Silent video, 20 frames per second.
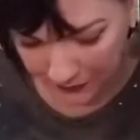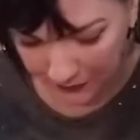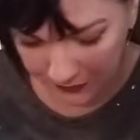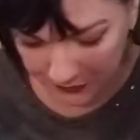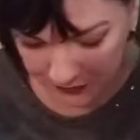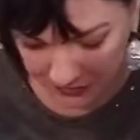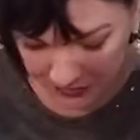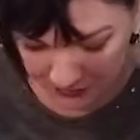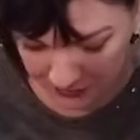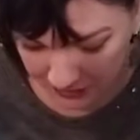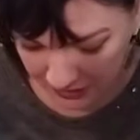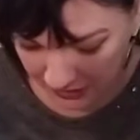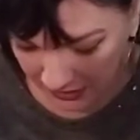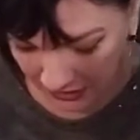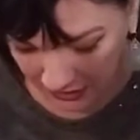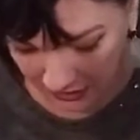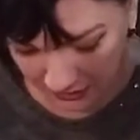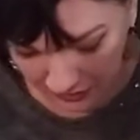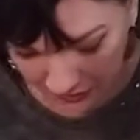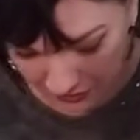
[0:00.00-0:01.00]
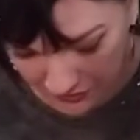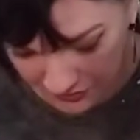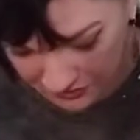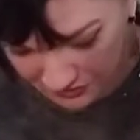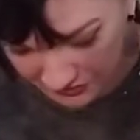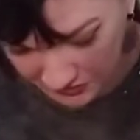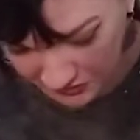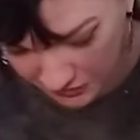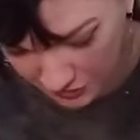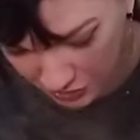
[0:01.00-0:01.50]
Let's see if I can get anything else
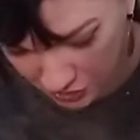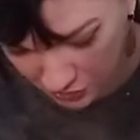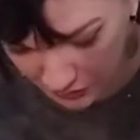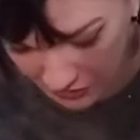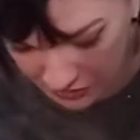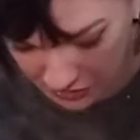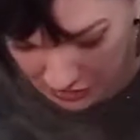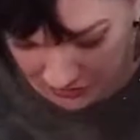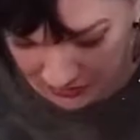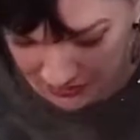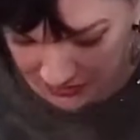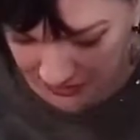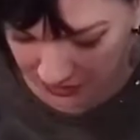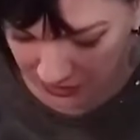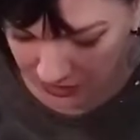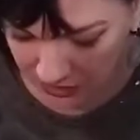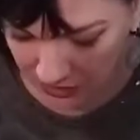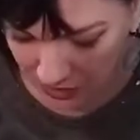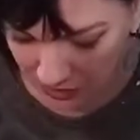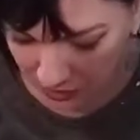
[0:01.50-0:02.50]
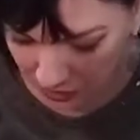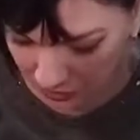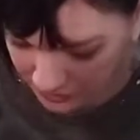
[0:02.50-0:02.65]
in this situation. See, a good